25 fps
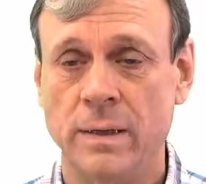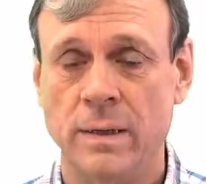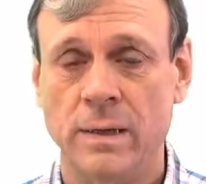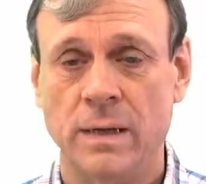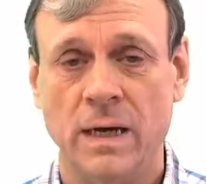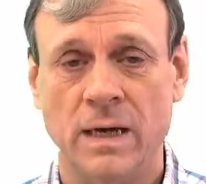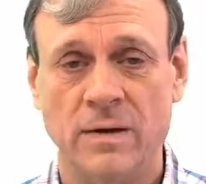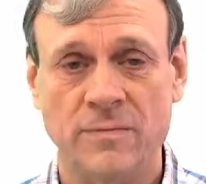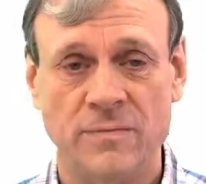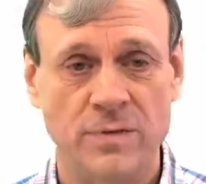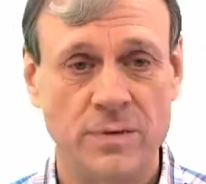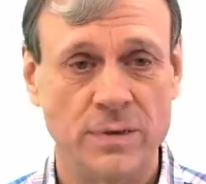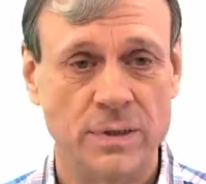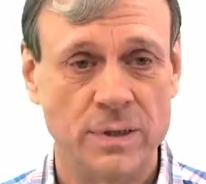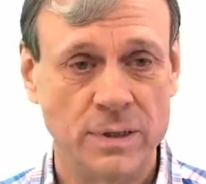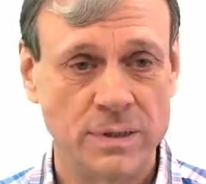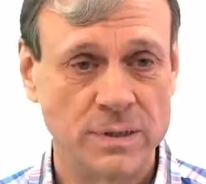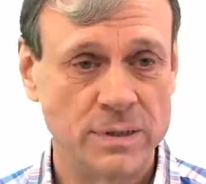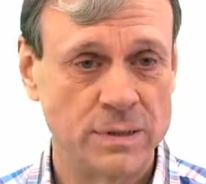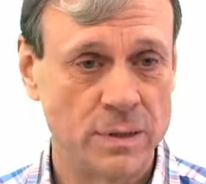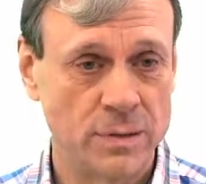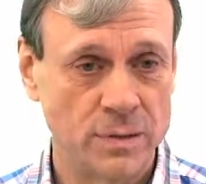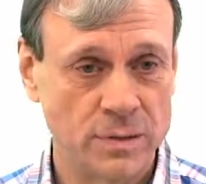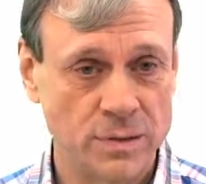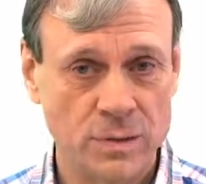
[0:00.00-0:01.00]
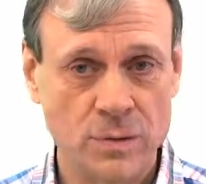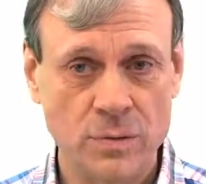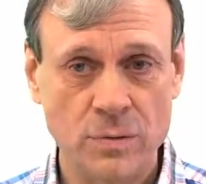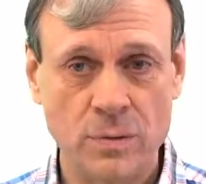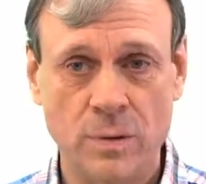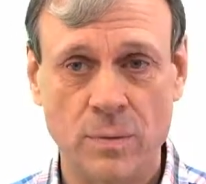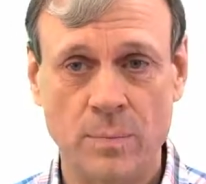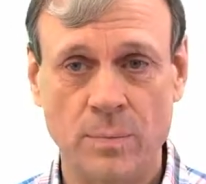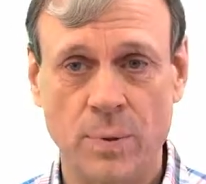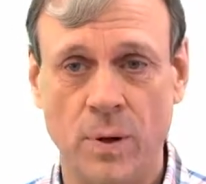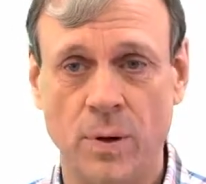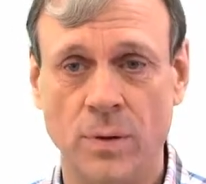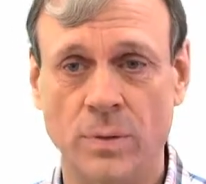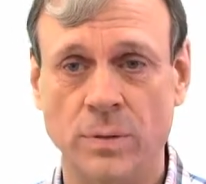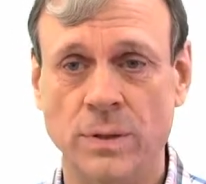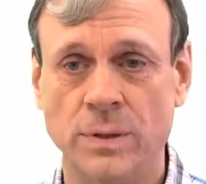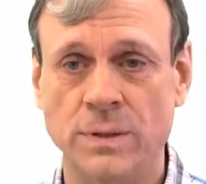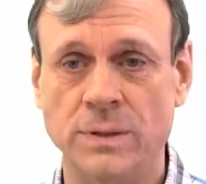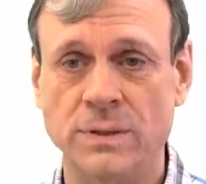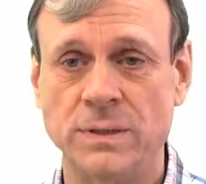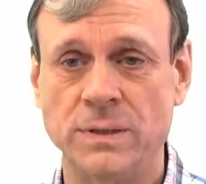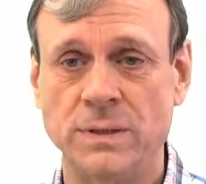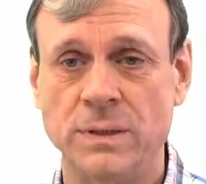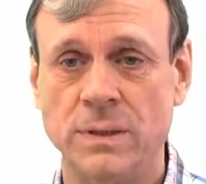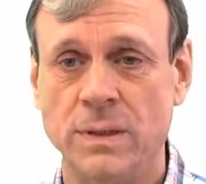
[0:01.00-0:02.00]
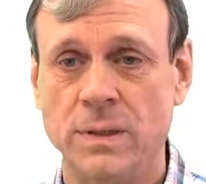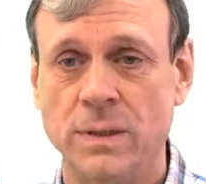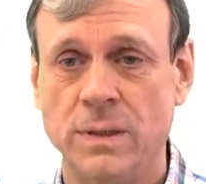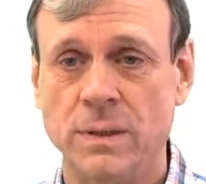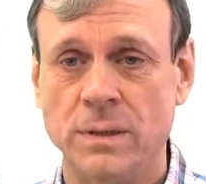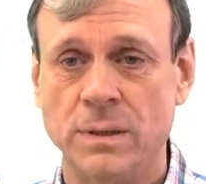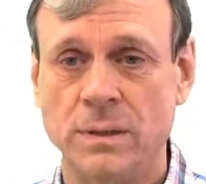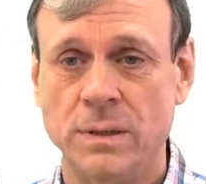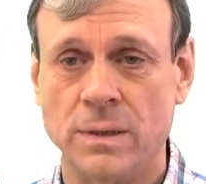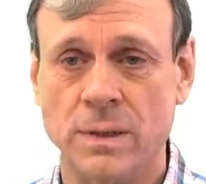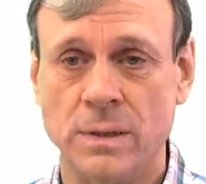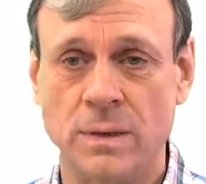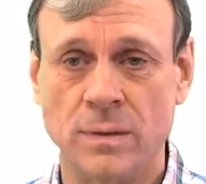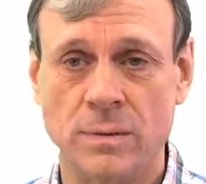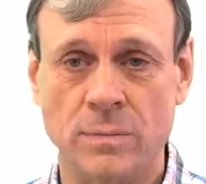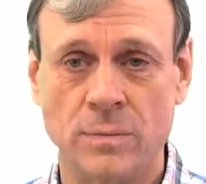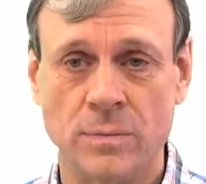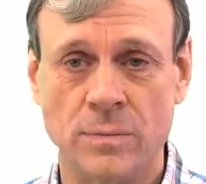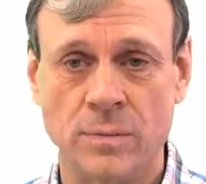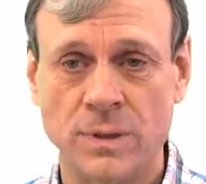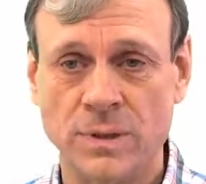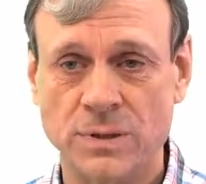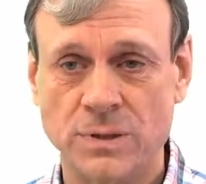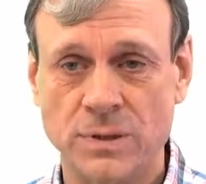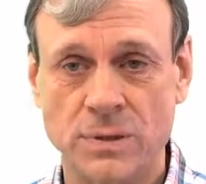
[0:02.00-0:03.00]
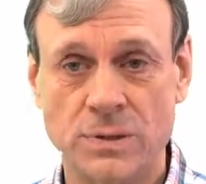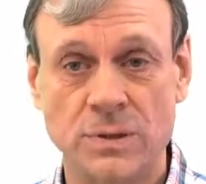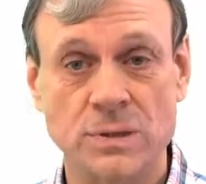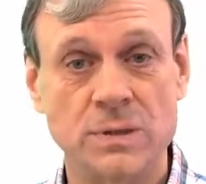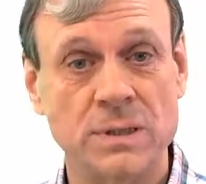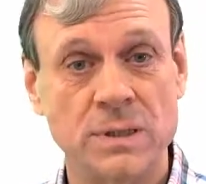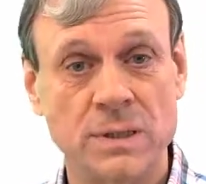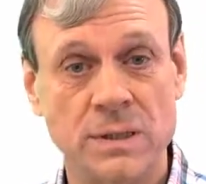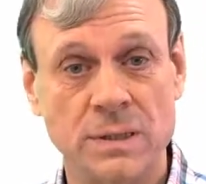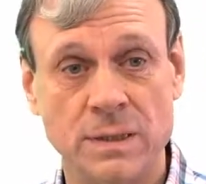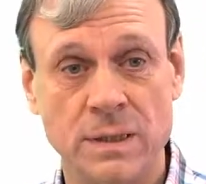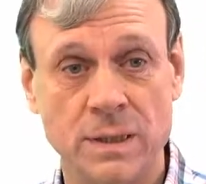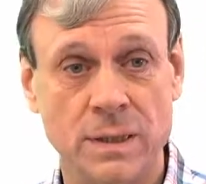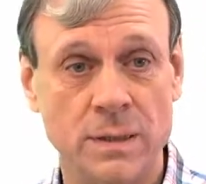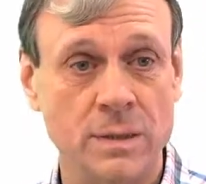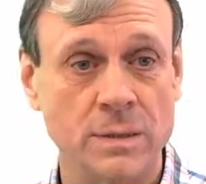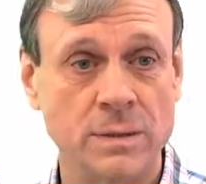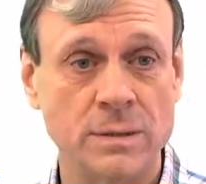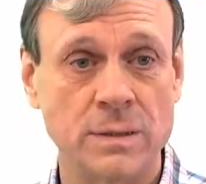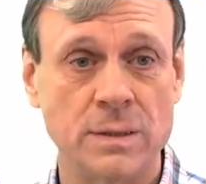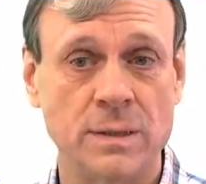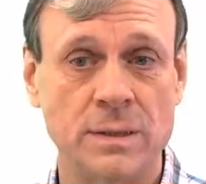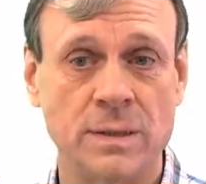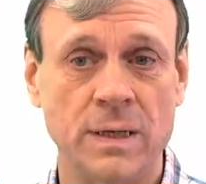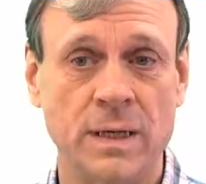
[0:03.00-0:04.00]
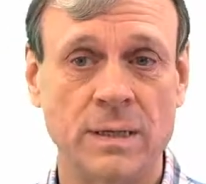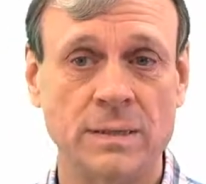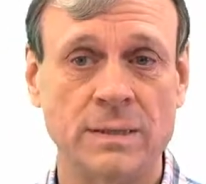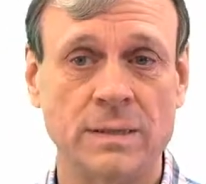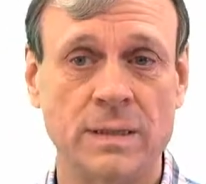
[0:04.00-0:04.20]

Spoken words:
And for this, there are 2 components: the research details and testing